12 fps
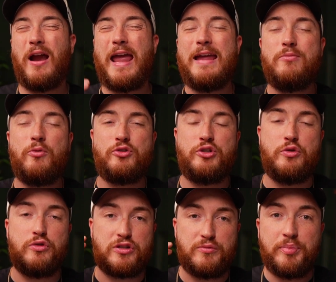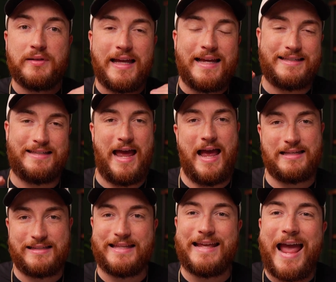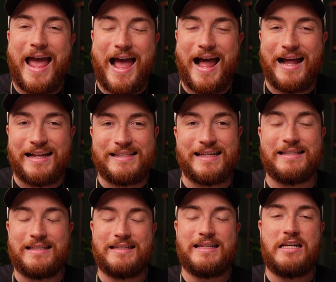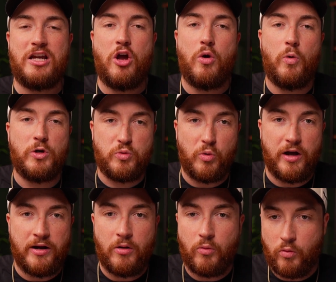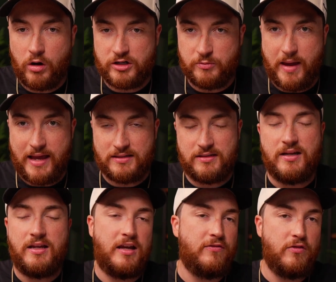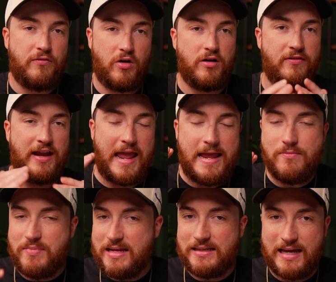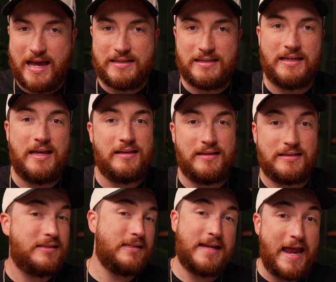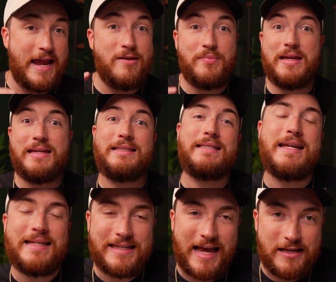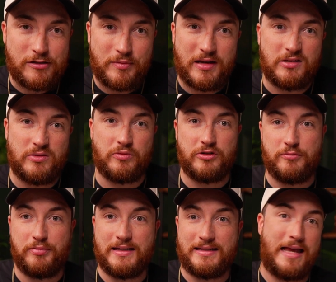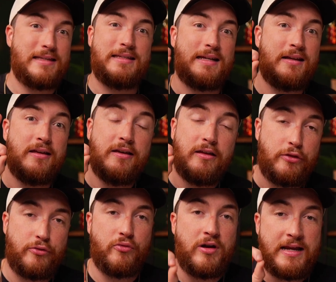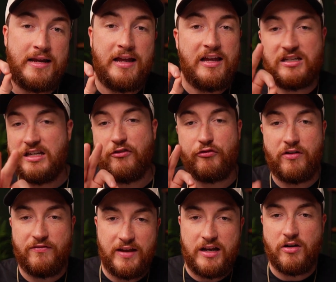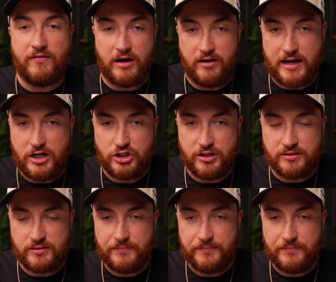able to split test the ads and see which one works best. If you've heard of an A/B test, this is an A/B/C test because we're split testing 3 different video variations.